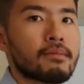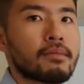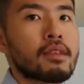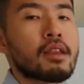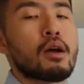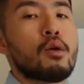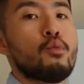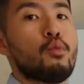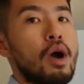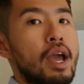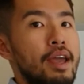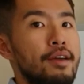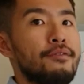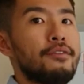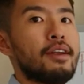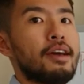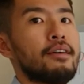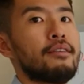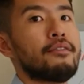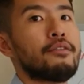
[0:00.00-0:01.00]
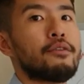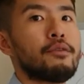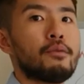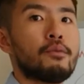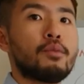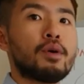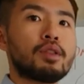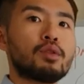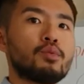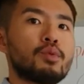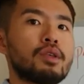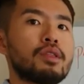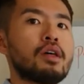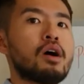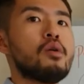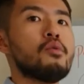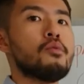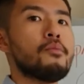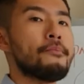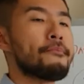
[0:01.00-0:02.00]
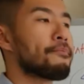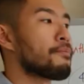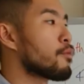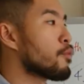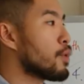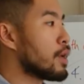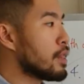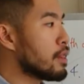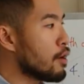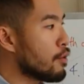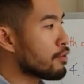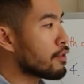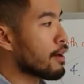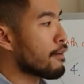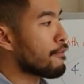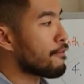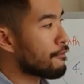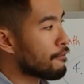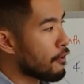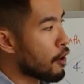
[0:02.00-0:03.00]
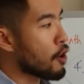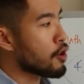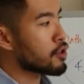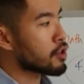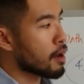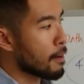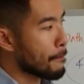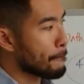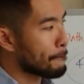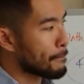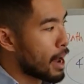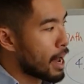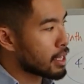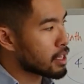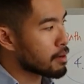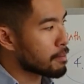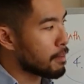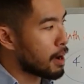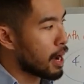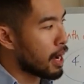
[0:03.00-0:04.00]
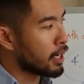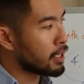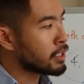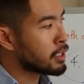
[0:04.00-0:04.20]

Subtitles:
Wavelength, what do we know? We know that first maxima,